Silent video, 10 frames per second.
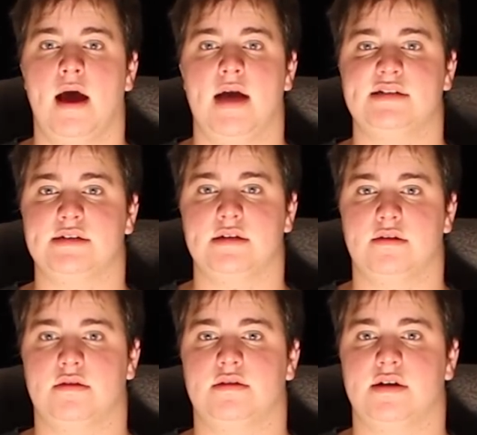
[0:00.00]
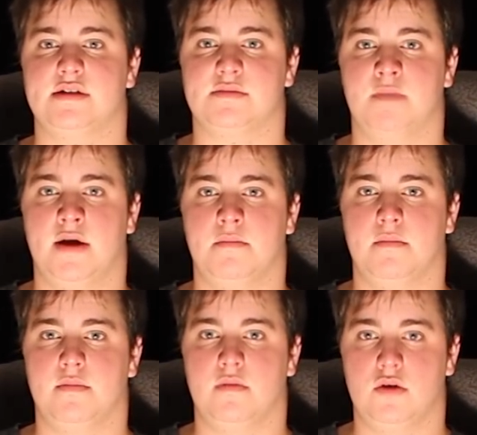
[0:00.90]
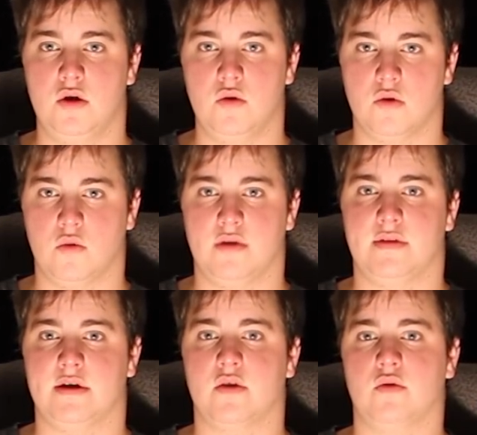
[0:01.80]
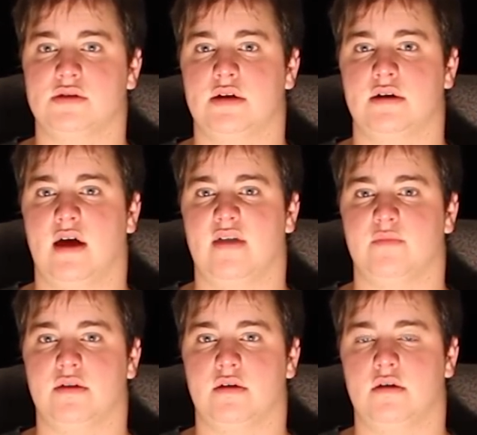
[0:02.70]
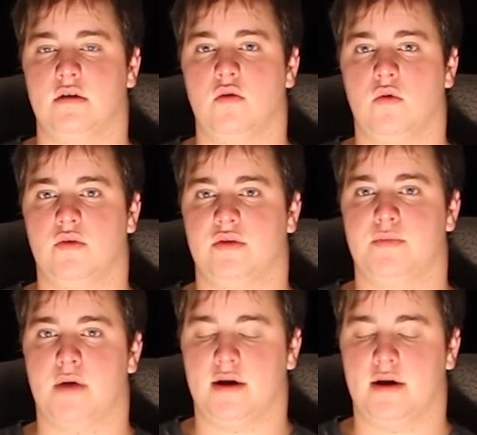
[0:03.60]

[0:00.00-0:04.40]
as it does my newer one that Corsair gave me, the one with